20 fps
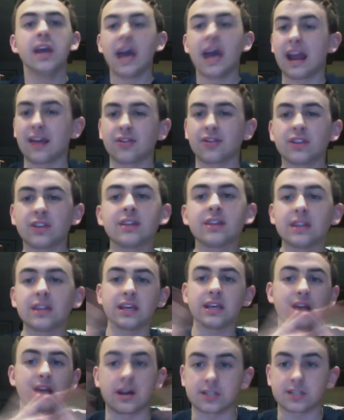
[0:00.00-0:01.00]
And I think
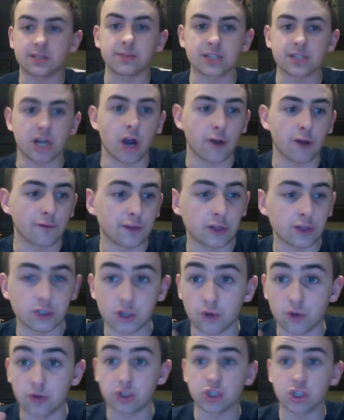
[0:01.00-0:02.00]
the cinematography in
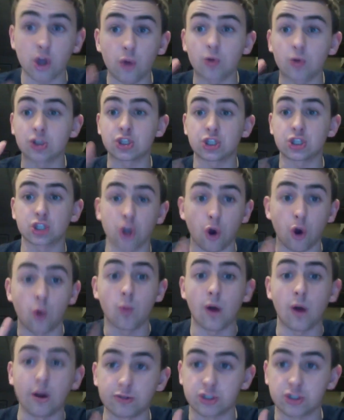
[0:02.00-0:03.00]
the show was so
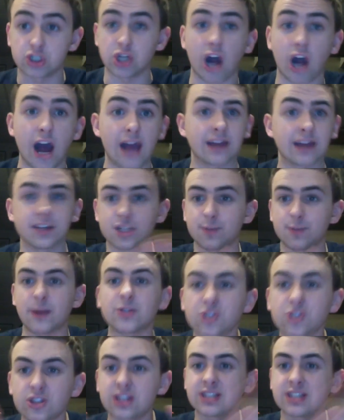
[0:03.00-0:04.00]
well shot, and
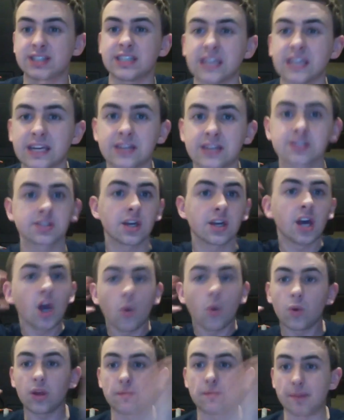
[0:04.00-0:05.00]
especially the scenes
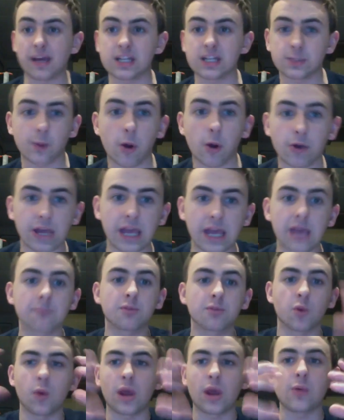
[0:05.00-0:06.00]
with a baseball
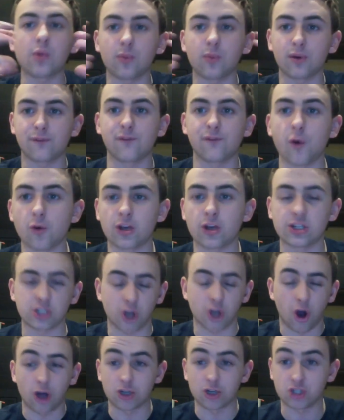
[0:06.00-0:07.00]
game, the way we would
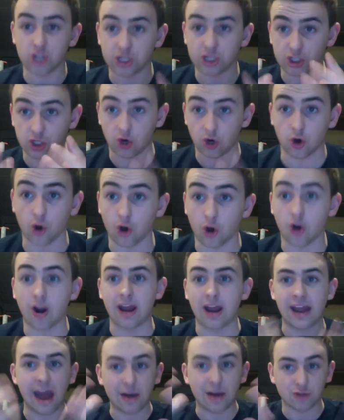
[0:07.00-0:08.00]
focus on just her
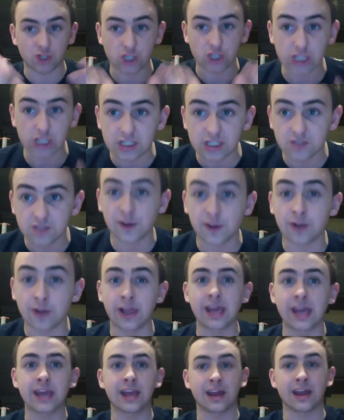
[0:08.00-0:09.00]
and how she's
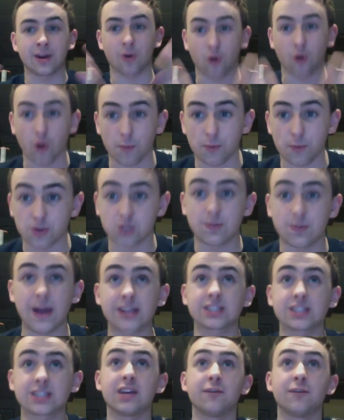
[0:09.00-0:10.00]
feeling and her
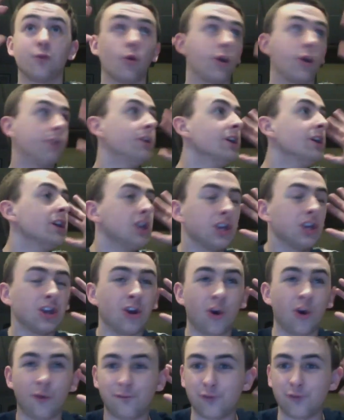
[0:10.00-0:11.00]
perspective, or,
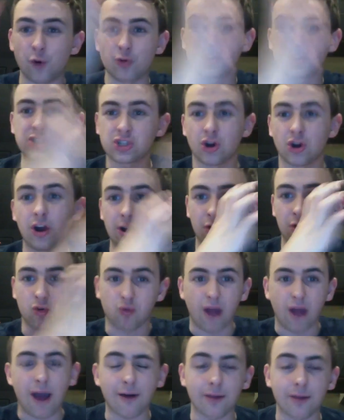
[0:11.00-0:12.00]
you know, focus on a
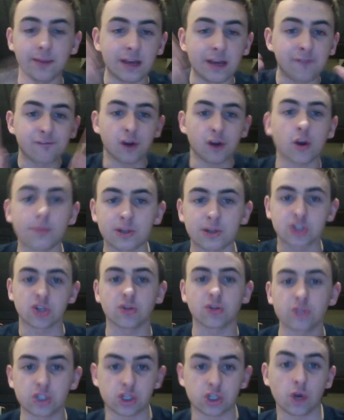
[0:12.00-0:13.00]
crowd. I mean, it very much
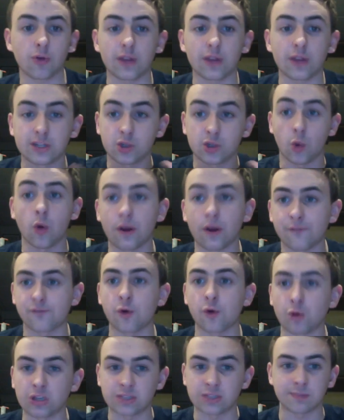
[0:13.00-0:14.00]
shows a show that's going to
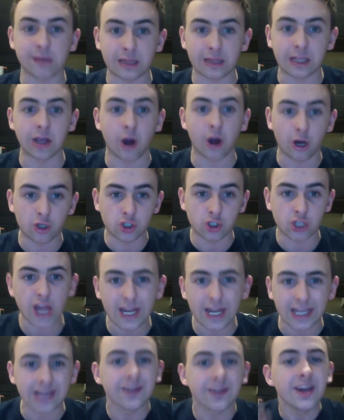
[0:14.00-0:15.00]
focus mainly on
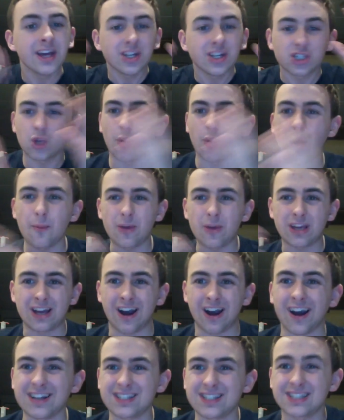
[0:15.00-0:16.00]
Jenny. So when we
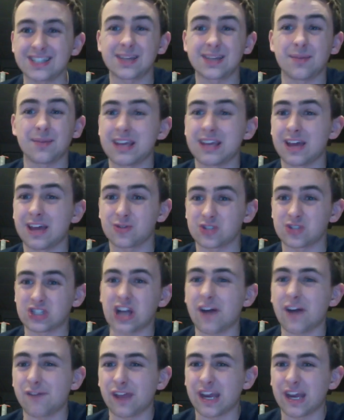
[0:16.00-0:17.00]
cut to some of the other
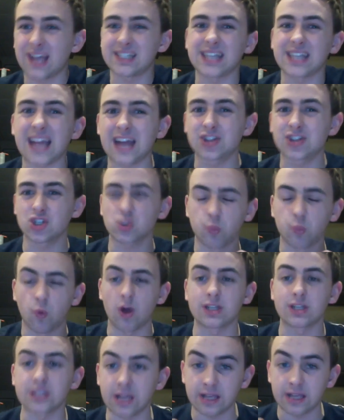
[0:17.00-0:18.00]
stuff, like I said, I just
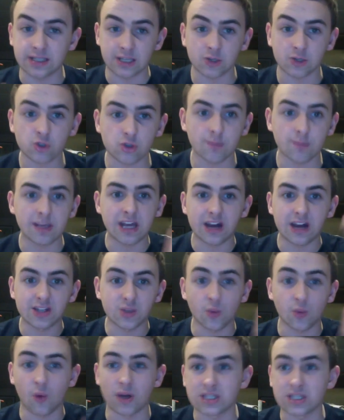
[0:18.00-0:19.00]
wasn't as interested because
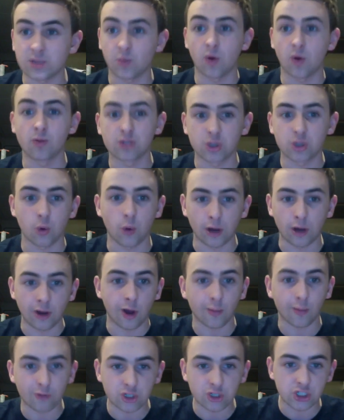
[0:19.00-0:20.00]
it wasn't what was going
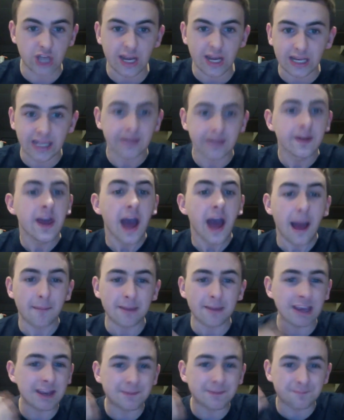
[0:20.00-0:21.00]
on with Jenny. I
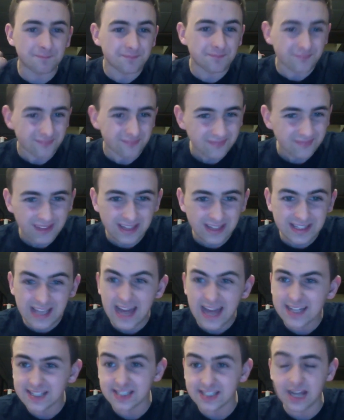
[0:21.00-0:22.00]
mean,
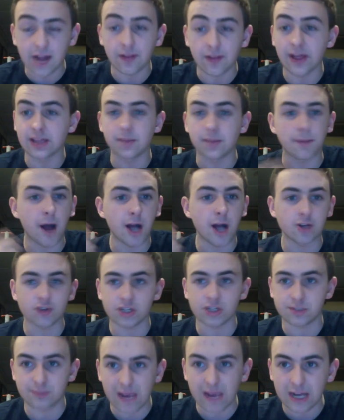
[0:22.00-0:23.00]
yes, I like the
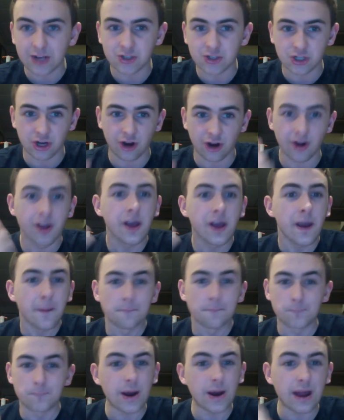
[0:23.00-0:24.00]
Padres manager,
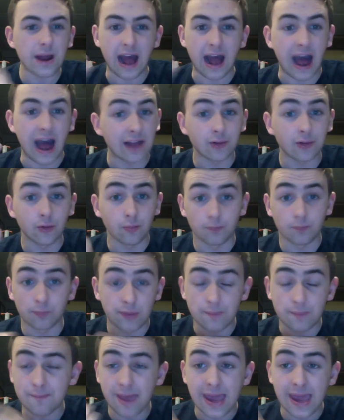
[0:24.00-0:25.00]
but
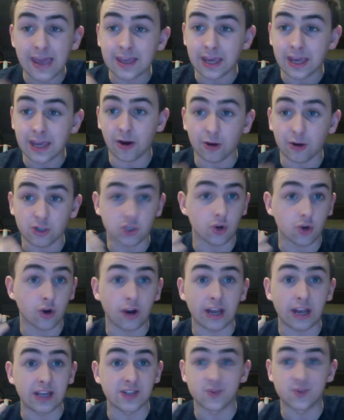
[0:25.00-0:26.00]
the main
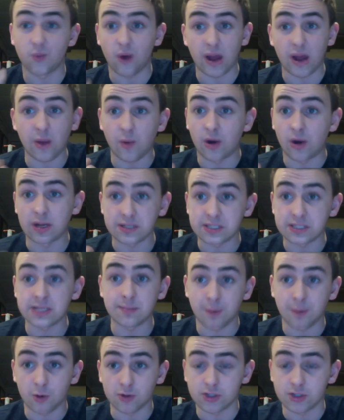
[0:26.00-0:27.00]
character is what I want to
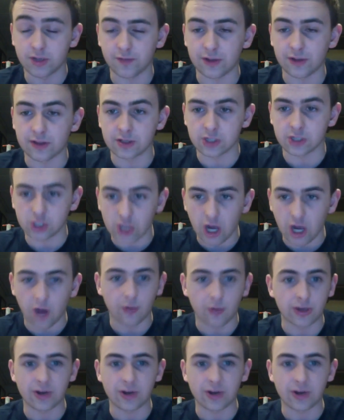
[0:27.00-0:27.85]
see most of in this show.